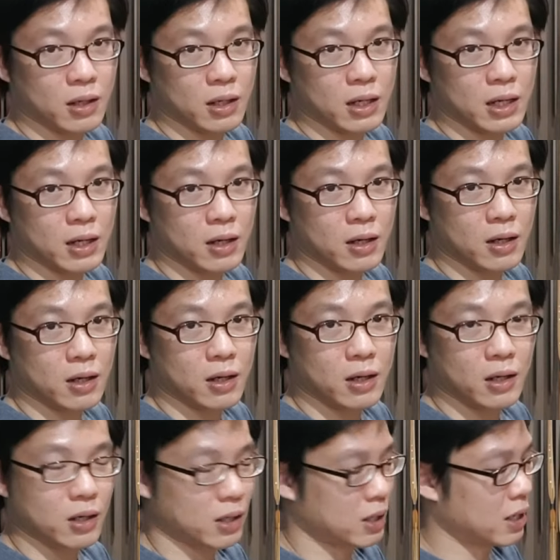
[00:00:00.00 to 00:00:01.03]

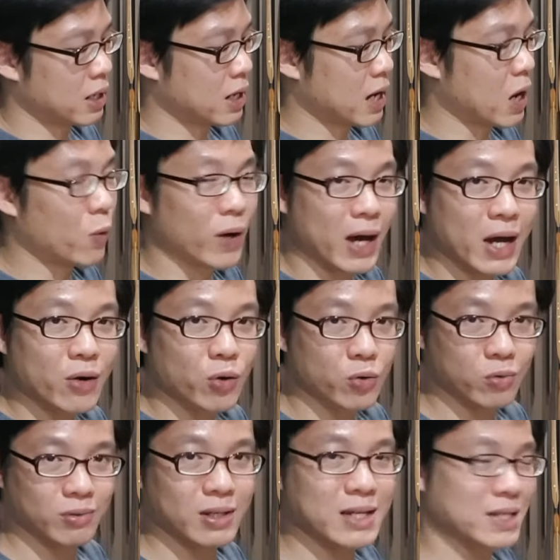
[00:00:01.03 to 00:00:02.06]
our
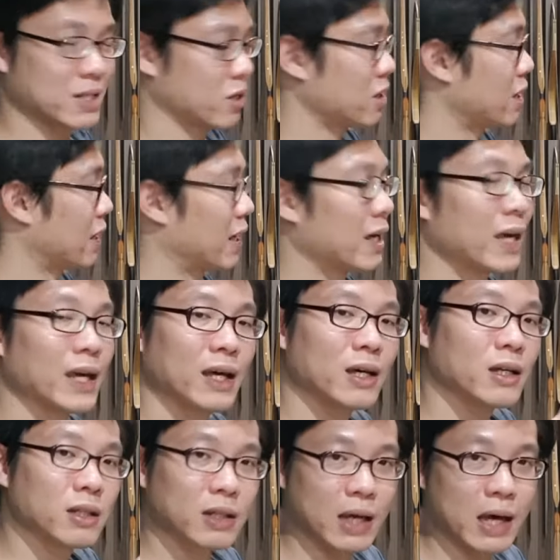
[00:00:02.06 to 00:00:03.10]
arrow is gonna
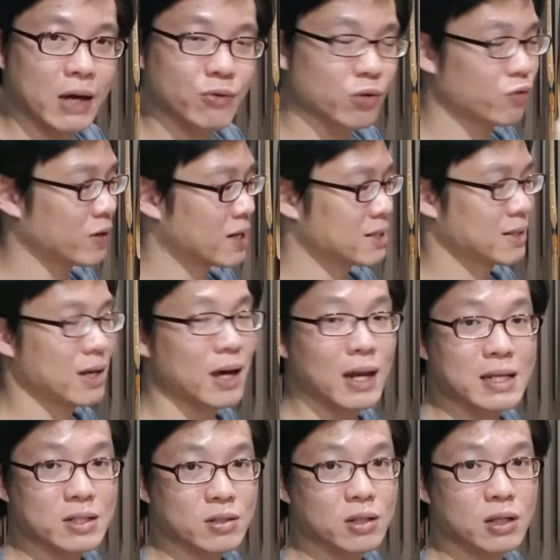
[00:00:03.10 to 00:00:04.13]
kick the arrow rest and
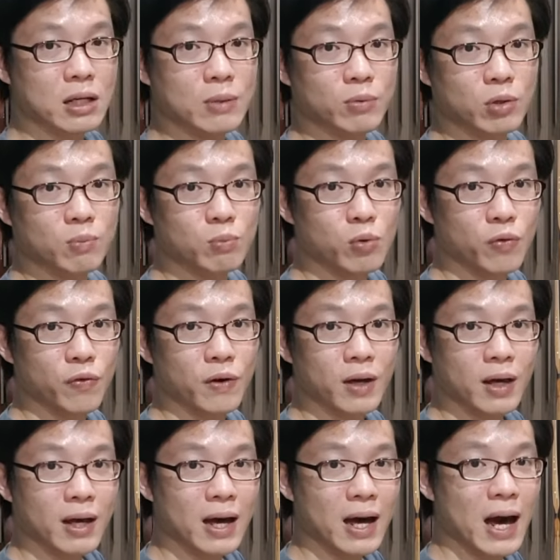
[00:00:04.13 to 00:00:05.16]
it's gonna move
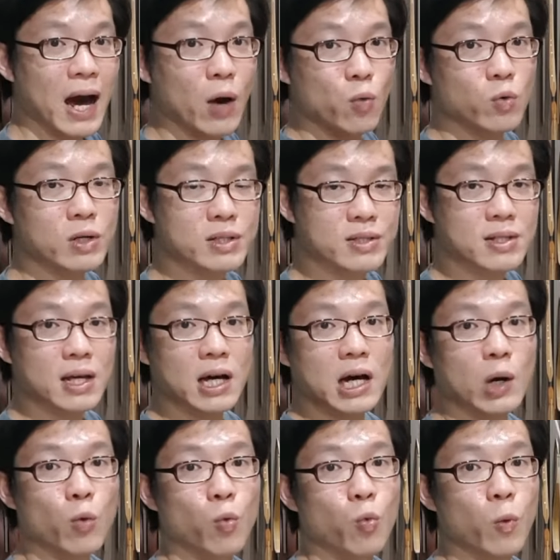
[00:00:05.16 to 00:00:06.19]
outwards
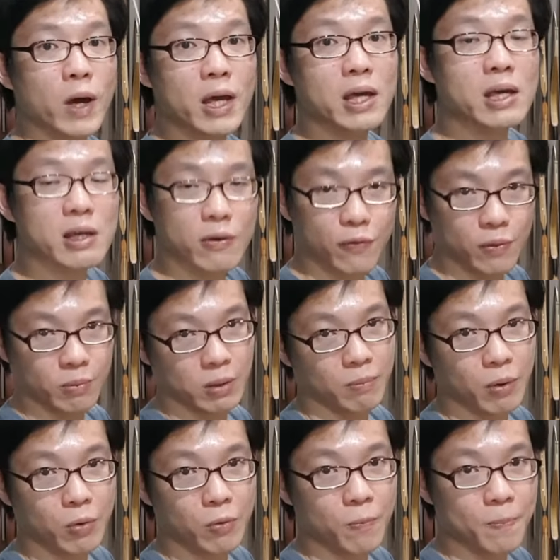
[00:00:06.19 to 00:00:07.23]
away from the
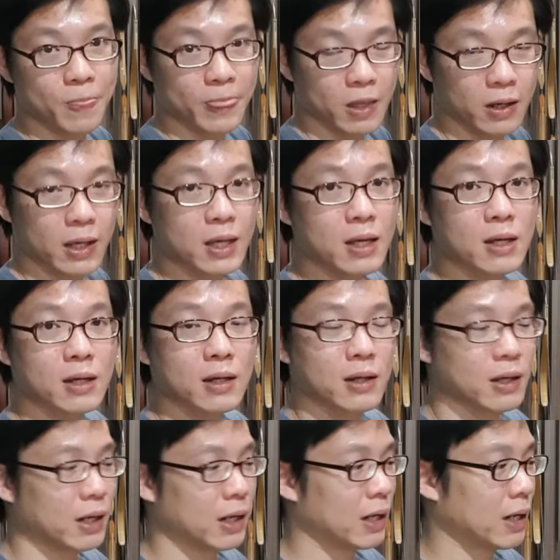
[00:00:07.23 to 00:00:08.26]
bow. Okay,
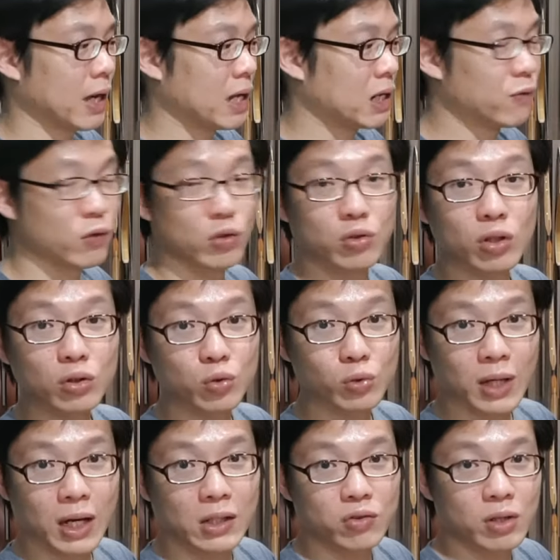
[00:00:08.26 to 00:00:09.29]
and if you do not do
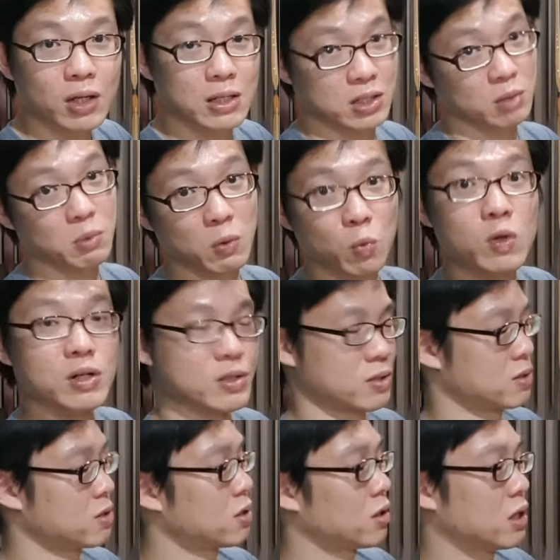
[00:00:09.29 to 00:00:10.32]
katra, it's gonna be
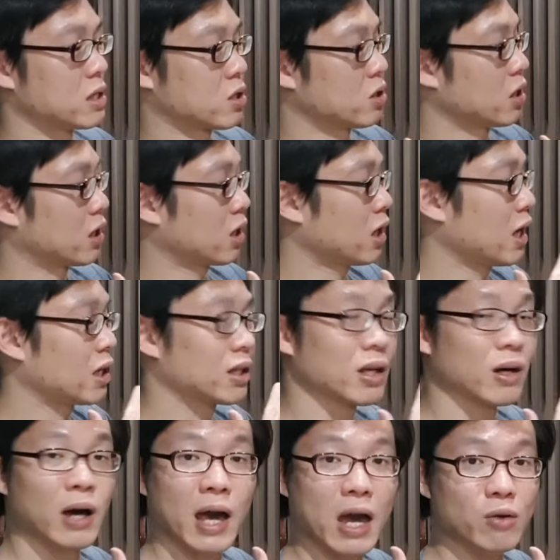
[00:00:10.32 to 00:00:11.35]
worse. It's gonna kick
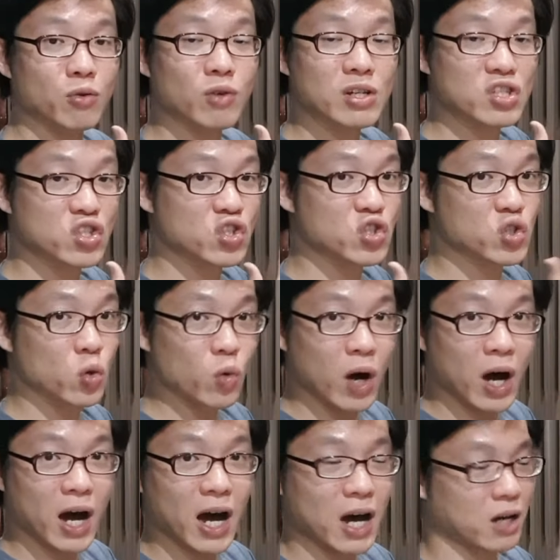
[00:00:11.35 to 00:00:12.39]
the arrow rest so
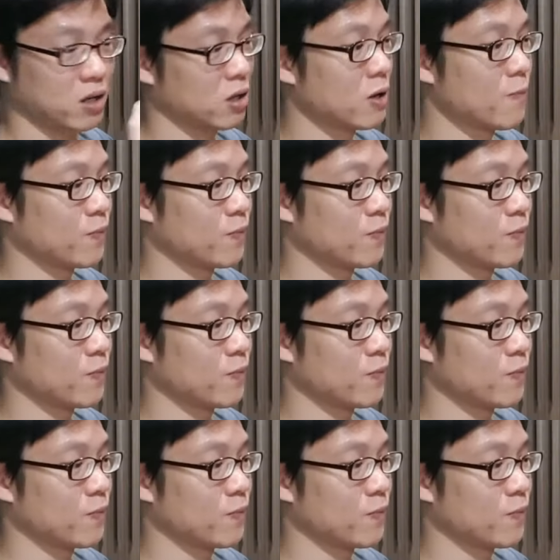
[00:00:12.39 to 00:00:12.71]
hard,